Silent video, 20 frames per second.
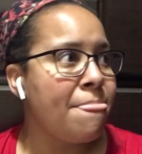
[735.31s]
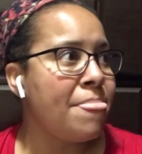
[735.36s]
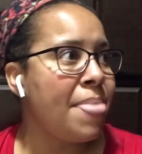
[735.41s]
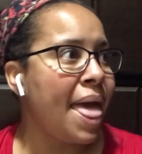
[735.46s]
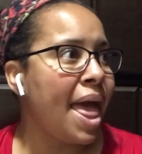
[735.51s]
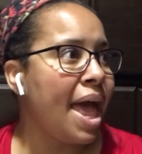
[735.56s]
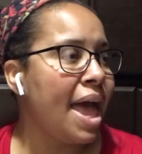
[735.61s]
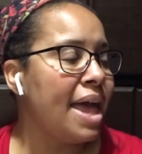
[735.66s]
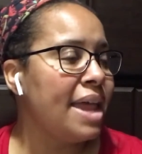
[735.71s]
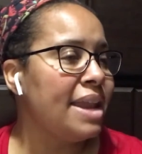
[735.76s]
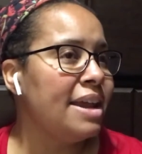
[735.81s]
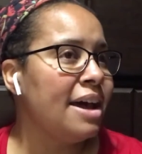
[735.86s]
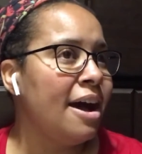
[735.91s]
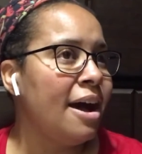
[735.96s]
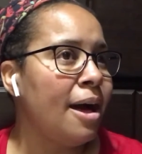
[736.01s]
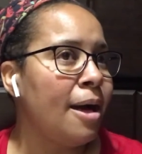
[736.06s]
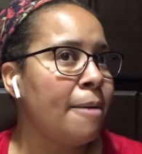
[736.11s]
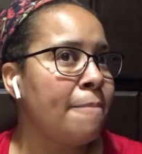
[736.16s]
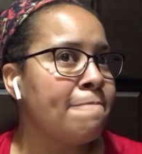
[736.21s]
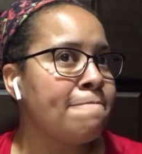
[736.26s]
that,
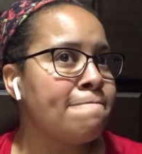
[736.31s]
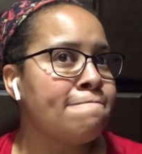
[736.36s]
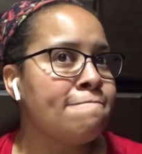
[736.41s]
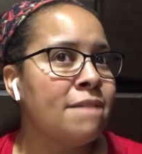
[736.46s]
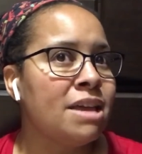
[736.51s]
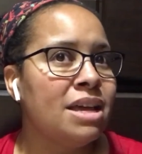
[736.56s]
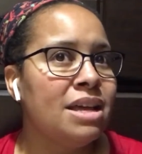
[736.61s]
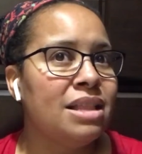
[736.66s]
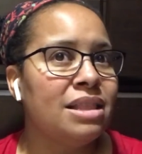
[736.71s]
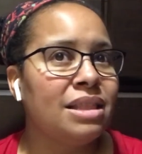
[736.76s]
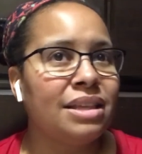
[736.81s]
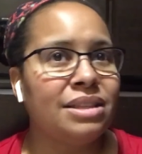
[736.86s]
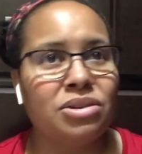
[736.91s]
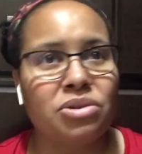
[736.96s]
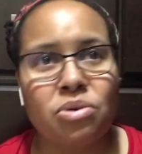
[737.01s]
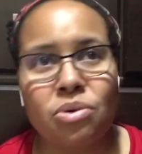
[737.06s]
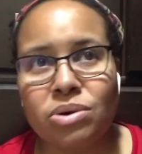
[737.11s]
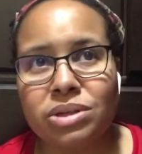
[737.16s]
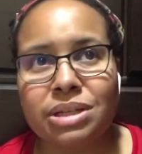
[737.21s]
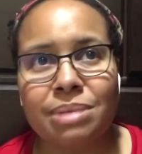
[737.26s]
like the
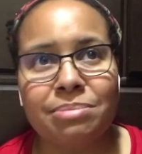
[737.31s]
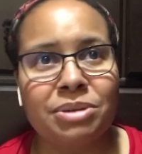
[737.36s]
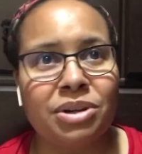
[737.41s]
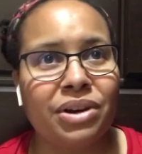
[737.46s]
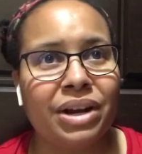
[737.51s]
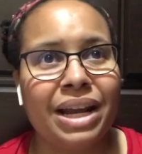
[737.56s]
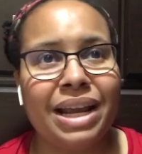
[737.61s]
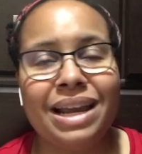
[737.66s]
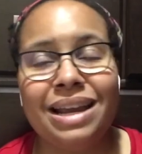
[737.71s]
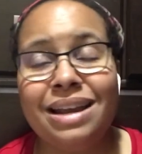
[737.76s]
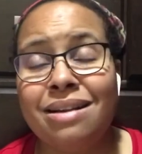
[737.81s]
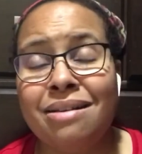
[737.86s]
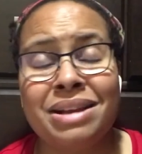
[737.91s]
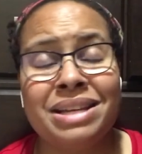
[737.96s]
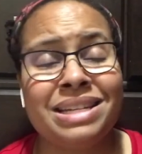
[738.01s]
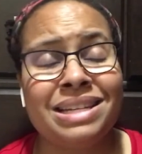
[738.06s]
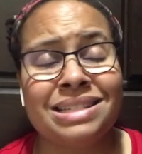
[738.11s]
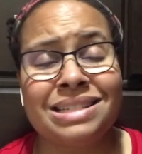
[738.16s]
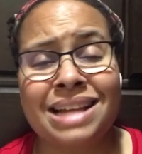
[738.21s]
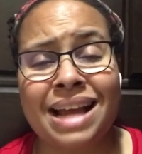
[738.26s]
course I'm creating,
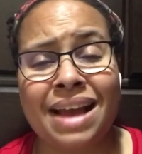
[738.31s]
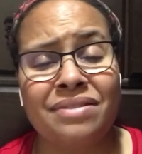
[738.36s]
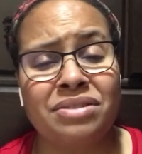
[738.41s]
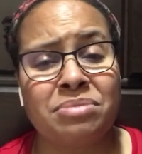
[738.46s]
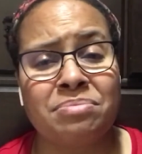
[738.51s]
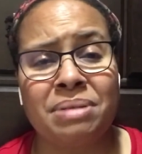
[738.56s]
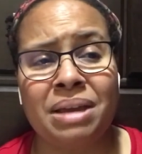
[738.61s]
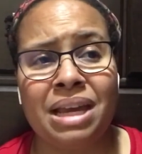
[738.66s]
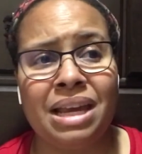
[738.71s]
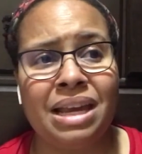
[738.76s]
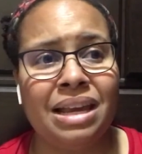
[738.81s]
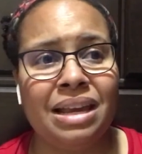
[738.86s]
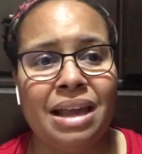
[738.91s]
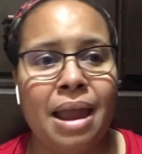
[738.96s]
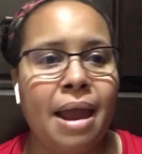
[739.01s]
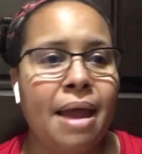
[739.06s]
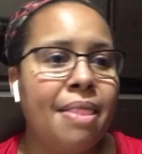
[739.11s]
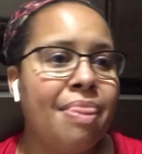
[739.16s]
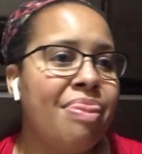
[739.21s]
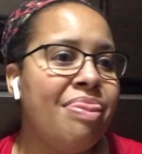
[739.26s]
it doesn't have to be
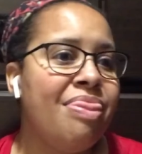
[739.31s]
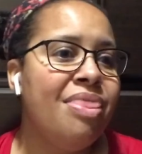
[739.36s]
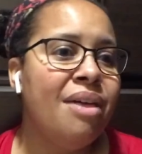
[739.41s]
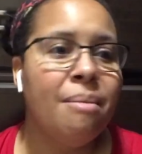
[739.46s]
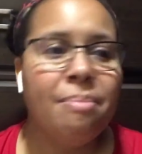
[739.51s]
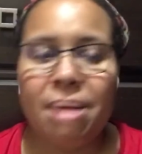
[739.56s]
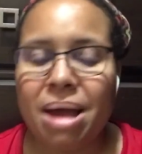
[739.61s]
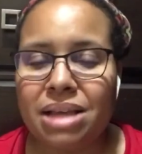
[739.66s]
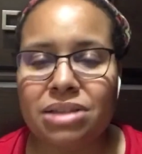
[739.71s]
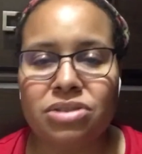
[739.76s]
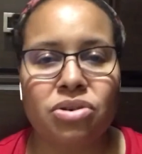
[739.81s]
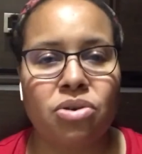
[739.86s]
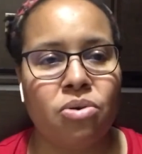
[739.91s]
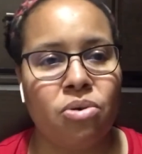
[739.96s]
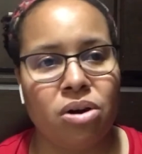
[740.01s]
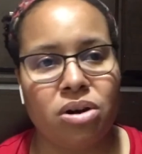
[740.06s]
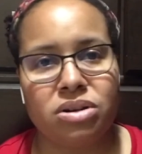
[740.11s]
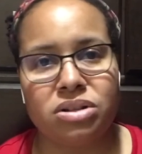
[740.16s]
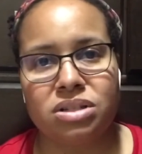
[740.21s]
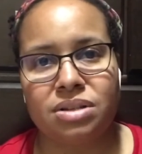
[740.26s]
the best
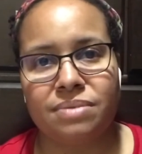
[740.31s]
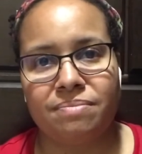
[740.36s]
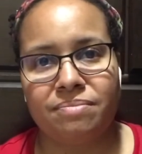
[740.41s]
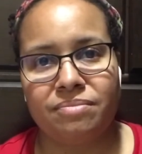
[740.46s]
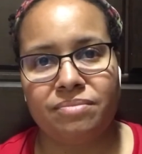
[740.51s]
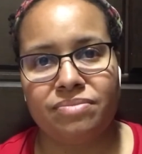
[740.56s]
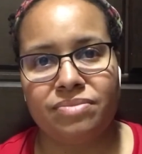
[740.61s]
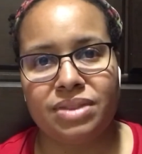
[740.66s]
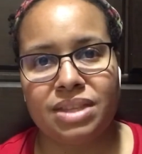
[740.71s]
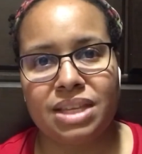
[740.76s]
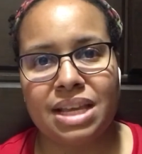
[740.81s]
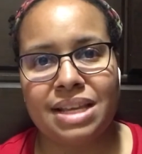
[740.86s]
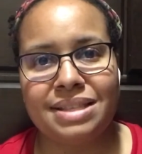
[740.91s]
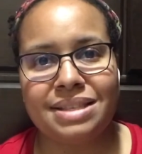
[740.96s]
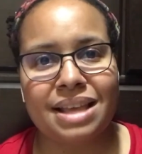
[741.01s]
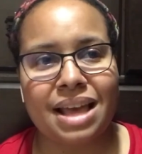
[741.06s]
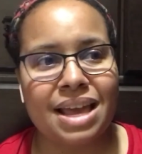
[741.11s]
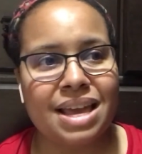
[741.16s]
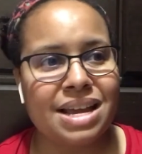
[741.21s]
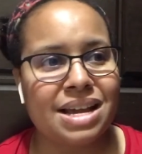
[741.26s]
course.
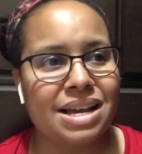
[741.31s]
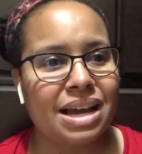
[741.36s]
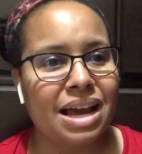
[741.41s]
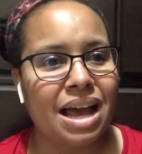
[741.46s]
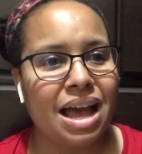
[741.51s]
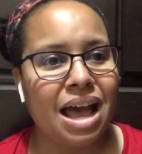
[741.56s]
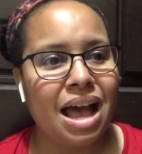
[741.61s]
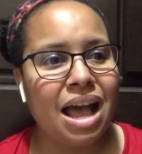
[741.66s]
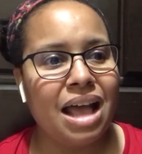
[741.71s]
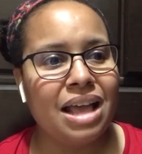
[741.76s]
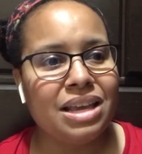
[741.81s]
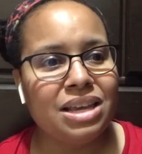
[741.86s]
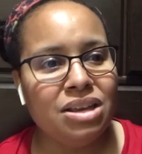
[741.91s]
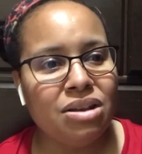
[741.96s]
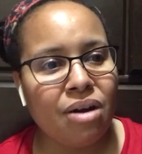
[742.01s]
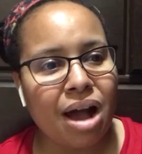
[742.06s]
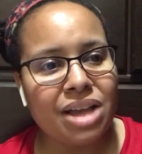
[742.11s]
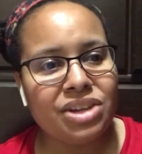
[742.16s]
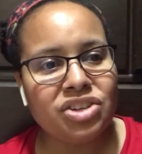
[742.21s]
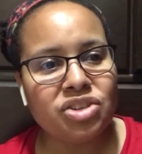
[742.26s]
It's like,
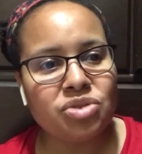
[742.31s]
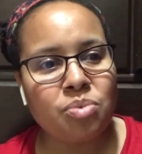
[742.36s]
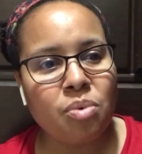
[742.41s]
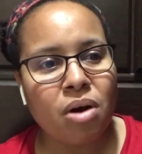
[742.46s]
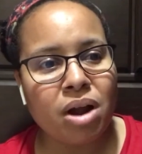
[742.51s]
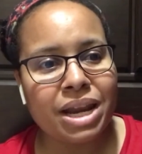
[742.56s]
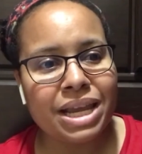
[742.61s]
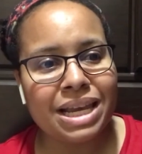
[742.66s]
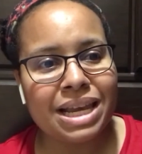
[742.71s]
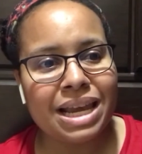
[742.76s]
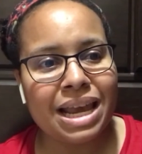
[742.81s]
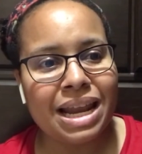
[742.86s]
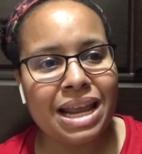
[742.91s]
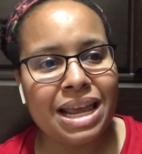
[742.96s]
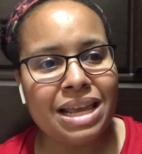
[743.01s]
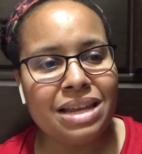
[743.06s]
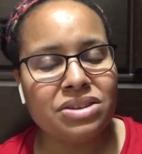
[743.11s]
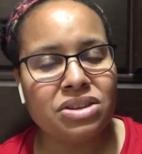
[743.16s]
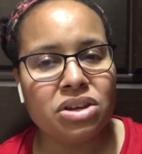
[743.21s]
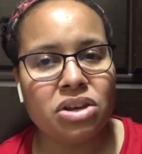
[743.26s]
I just want to get
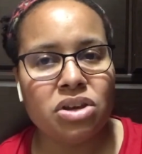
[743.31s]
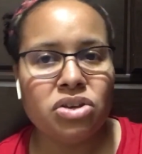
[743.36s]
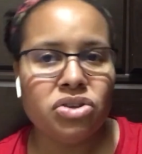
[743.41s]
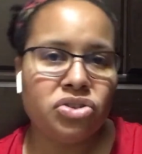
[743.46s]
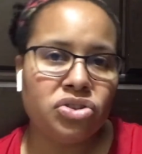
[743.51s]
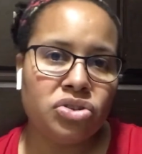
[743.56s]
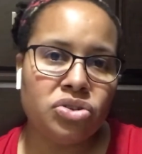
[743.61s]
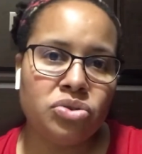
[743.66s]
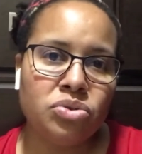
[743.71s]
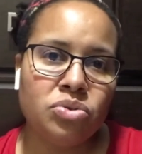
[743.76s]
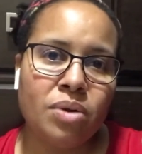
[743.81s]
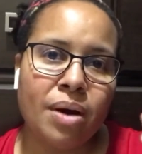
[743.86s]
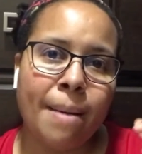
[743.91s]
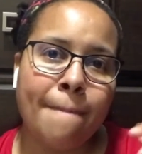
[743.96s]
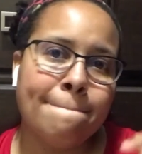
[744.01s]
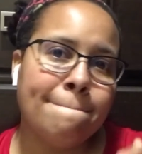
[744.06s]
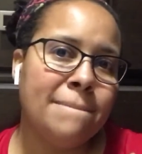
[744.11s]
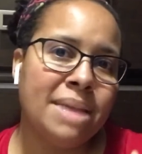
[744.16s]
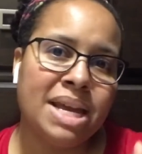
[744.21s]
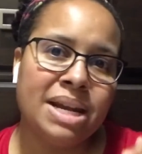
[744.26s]
it to a
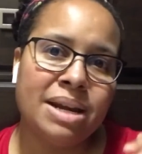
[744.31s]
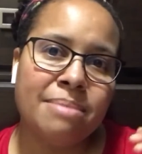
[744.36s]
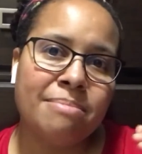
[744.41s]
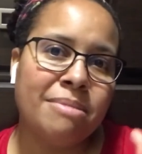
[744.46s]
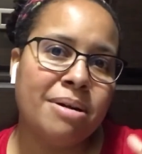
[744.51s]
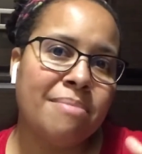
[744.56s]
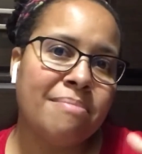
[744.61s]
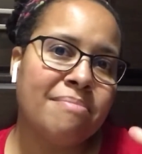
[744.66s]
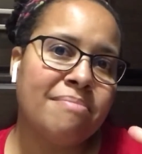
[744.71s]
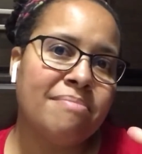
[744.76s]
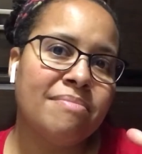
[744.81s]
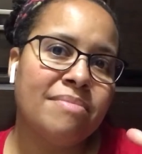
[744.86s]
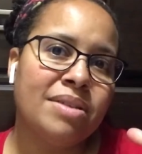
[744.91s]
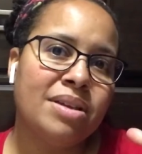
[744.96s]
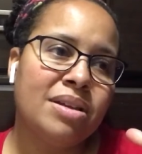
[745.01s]
minimum